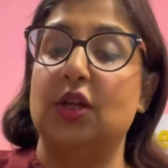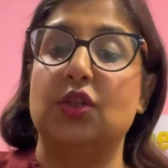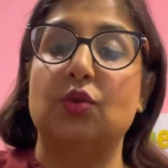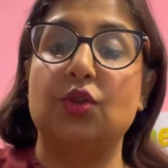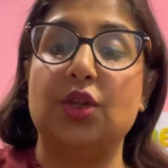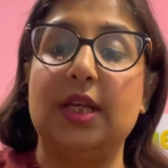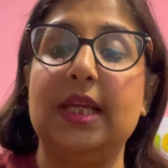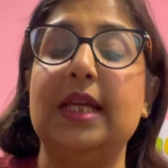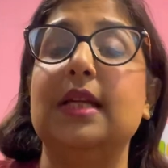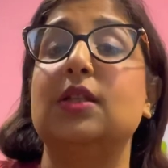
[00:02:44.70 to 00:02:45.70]
Social
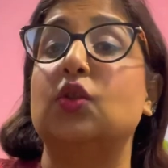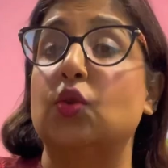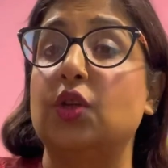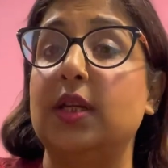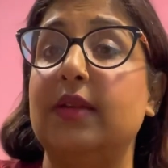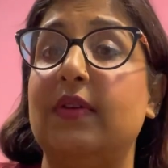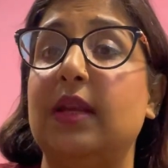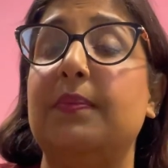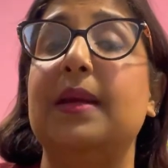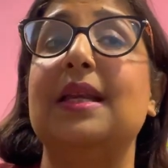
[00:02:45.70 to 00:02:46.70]

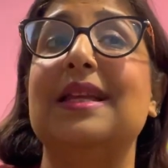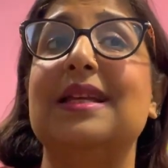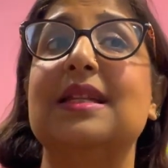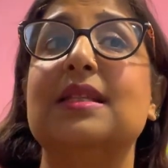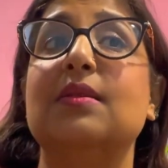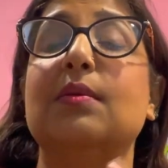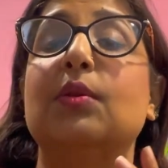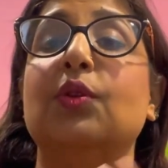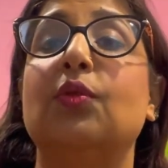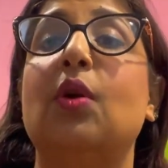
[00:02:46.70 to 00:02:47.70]
development is
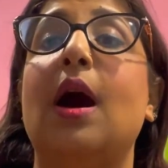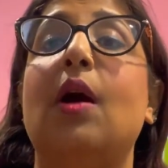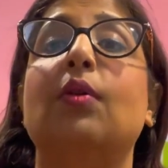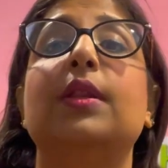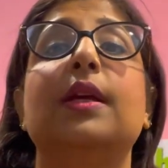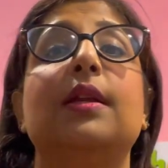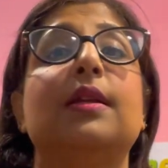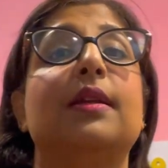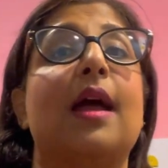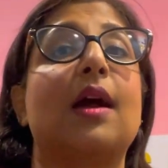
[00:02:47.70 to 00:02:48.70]
how they
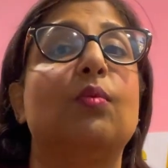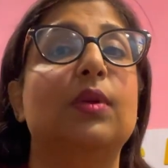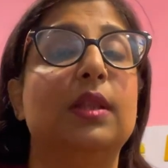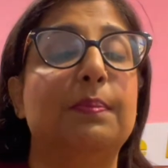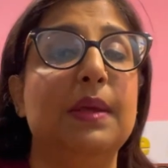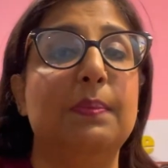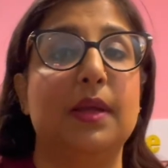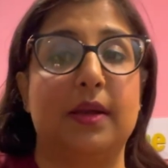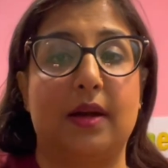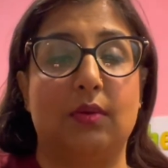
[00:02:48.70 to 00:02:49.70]
interact with the
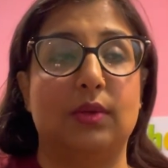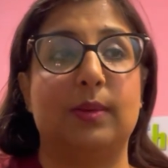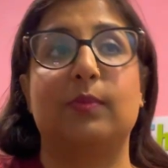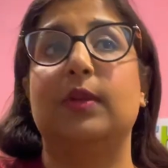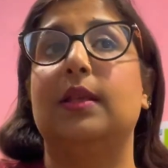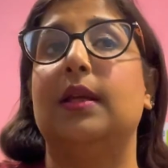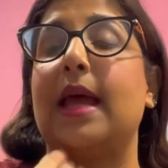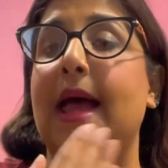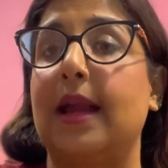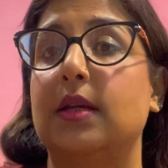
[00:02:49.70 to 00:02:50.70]
people around them, with the
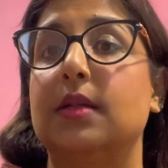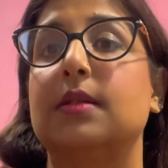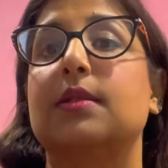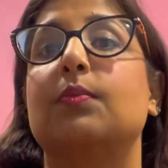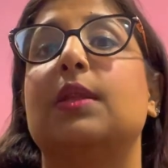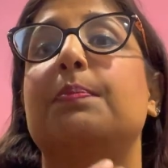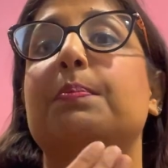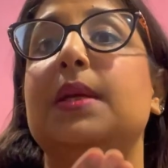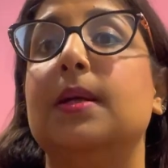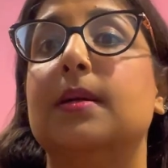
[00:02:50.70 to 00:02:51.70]
adults, with the
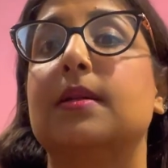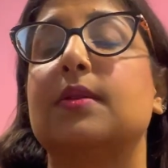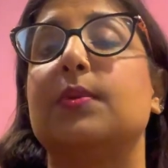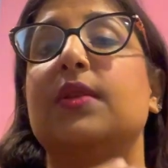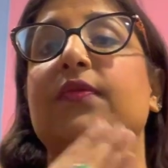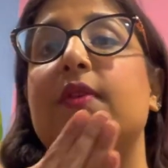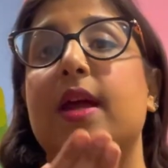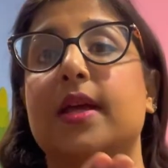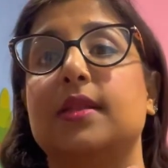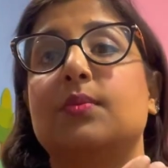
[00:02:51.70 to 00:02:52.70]
peers, with the
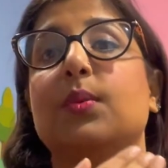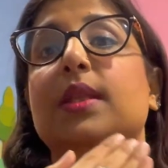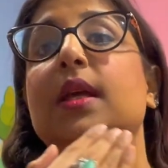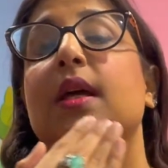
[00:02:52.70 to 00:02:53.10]
friends, with